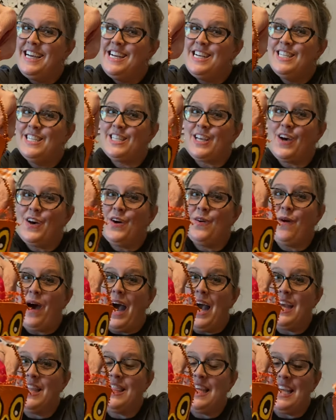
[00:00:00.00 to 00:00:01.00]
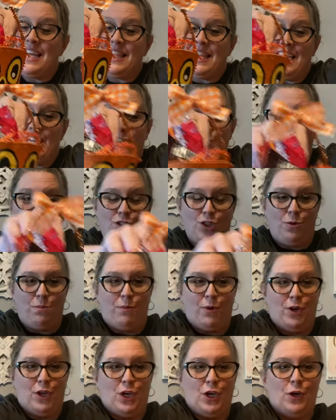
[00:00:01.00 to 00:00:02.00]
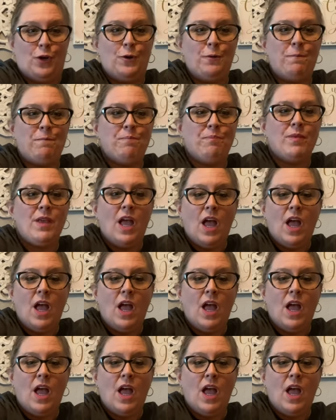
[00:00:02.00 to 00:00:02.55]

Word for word: So I think these are super cute.